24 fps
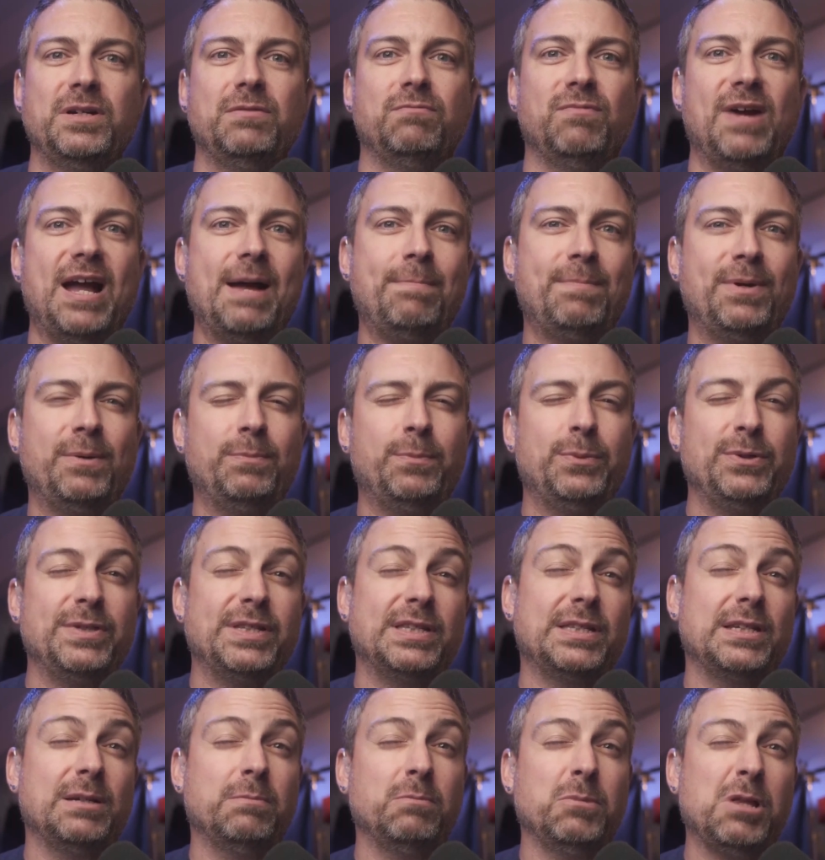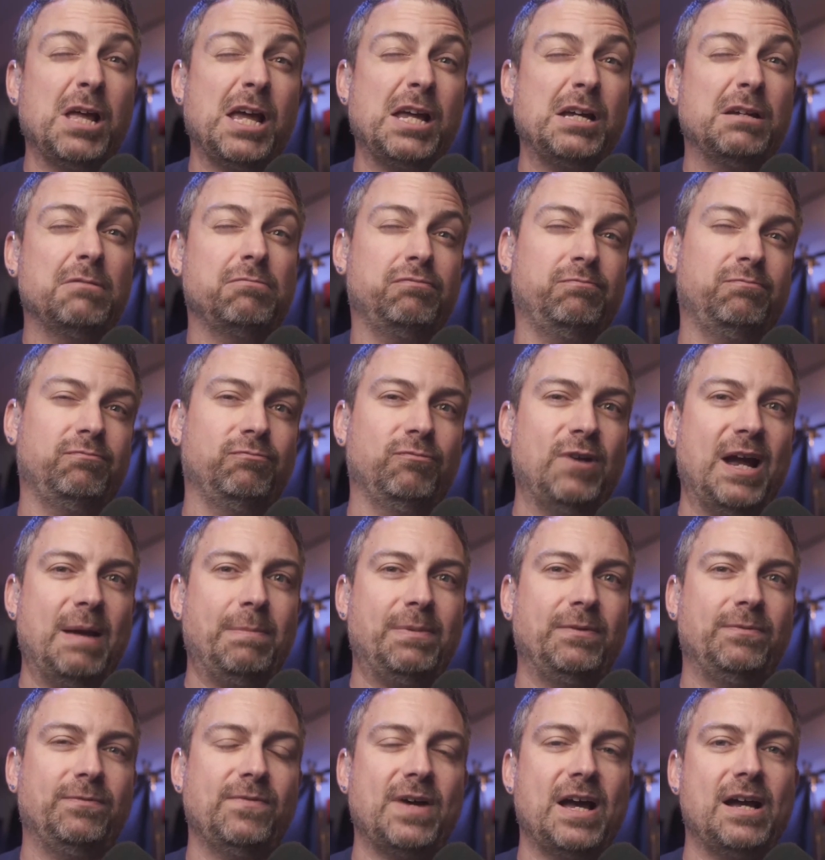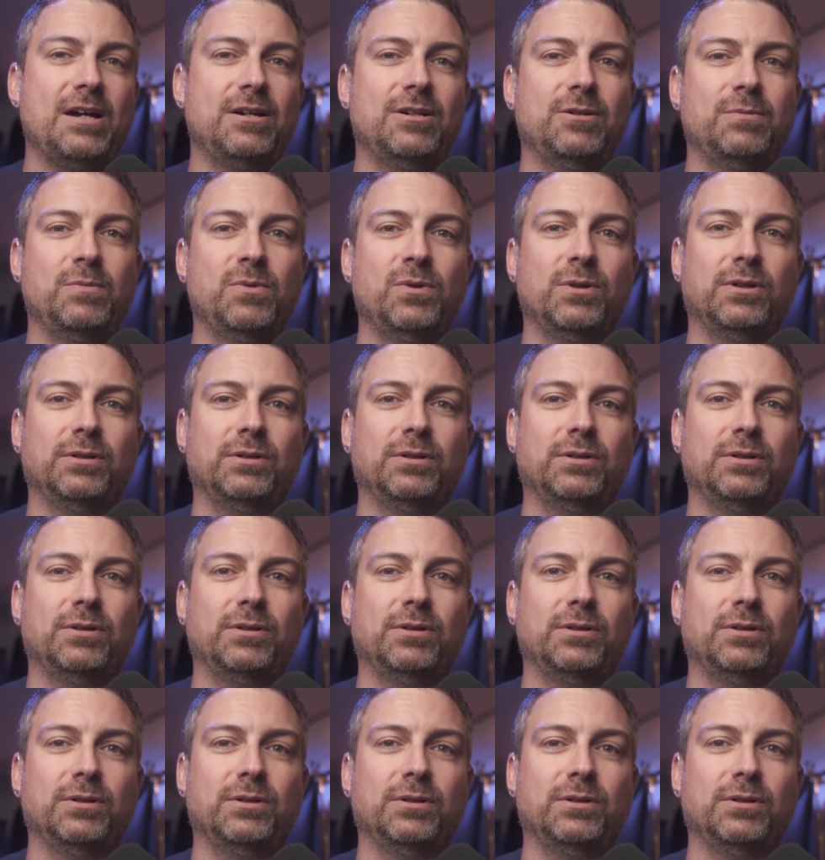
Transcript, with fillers: we wrap up with some like rapid fire,